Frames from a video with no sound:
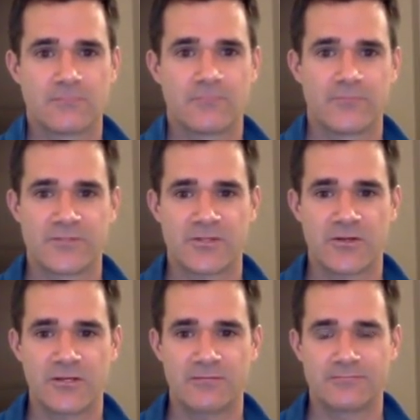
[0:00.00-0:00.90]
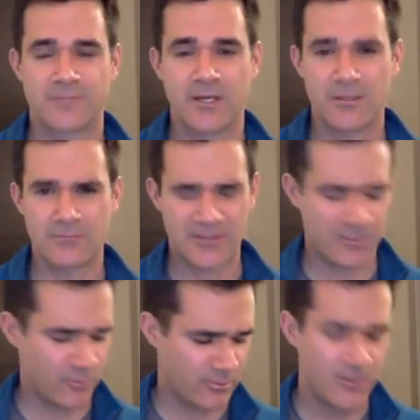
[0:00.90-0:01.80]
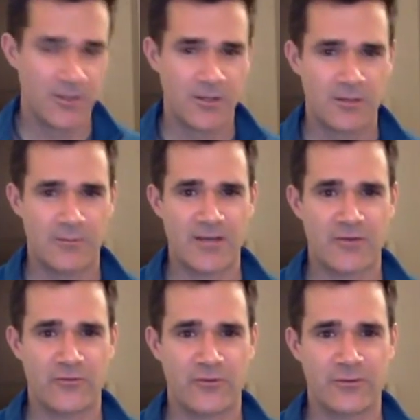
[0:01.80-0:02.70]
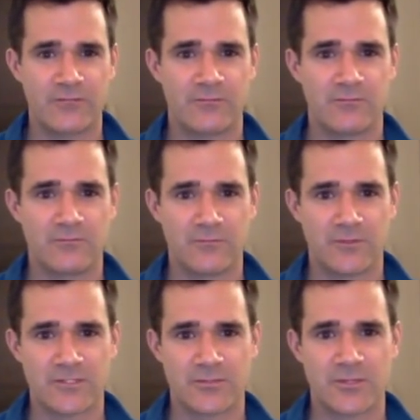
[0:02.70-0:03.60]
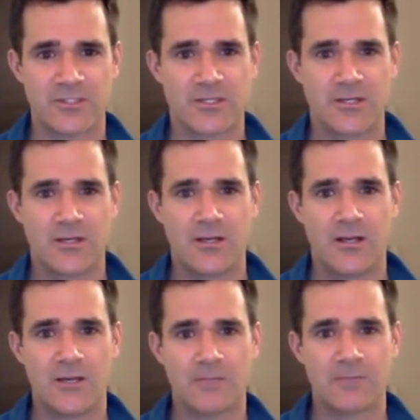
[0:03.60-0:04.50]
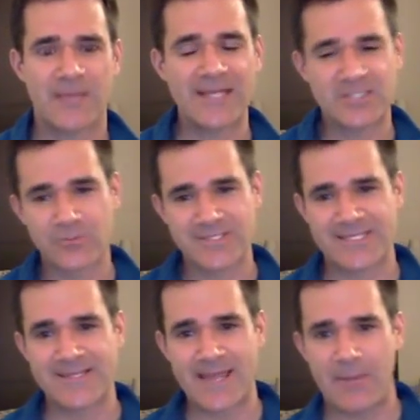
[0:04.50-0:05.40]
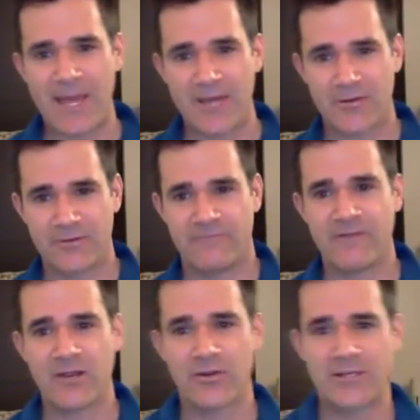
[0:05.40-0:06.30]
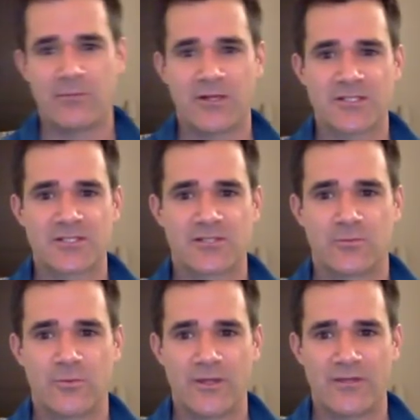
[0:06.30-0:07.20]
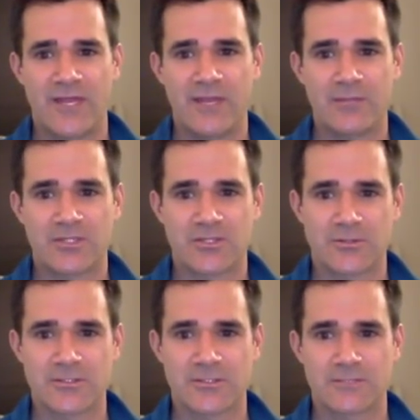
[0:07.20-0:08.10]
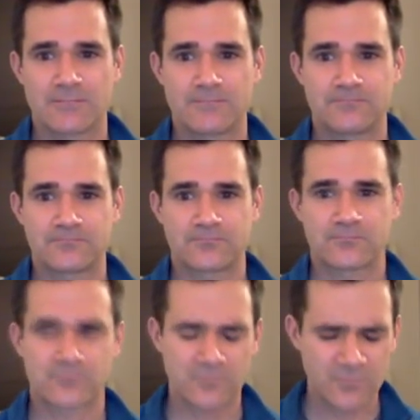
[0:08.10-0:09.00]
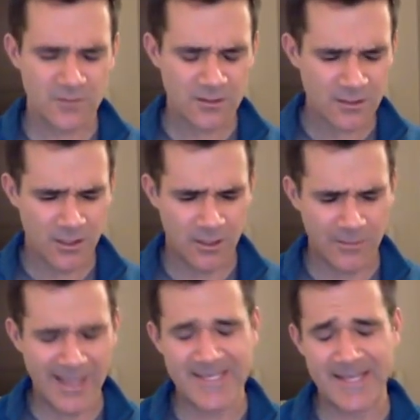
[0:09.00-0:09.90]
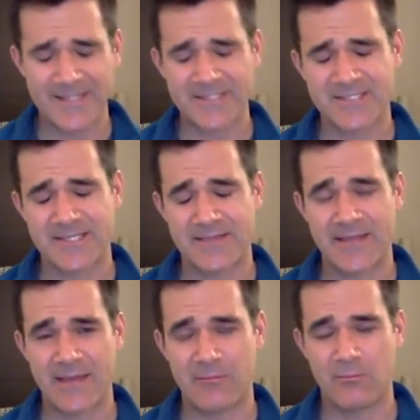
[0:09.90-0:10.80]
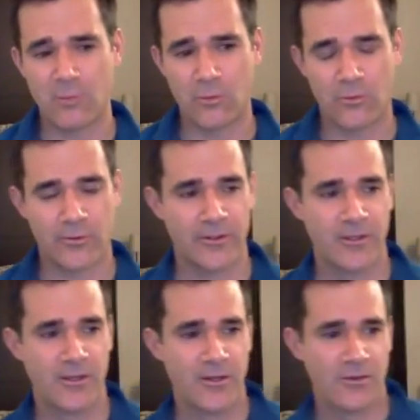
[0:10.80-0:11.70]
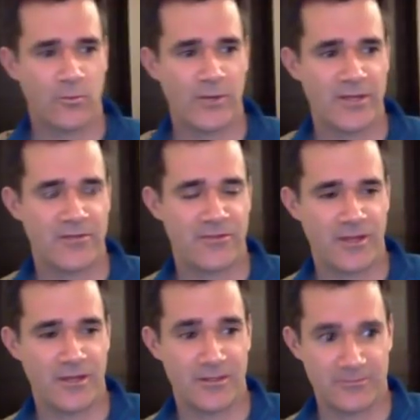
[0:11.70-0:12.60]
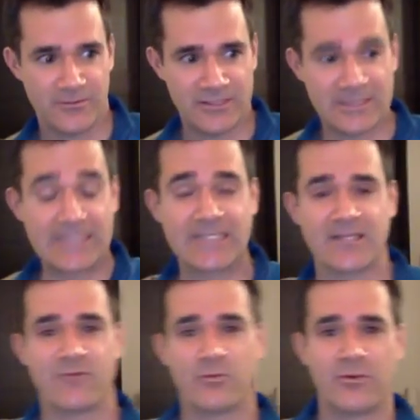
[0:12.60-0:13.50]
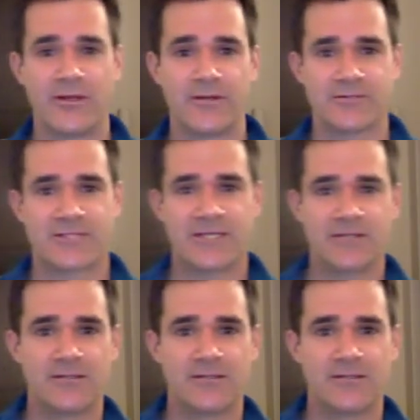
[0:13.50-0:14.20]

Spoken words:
Sorry, I think we're back. Hopefully we didn't lose too much. I don't see that pattern very much with amateurs. I tend to see that more with elite level players. They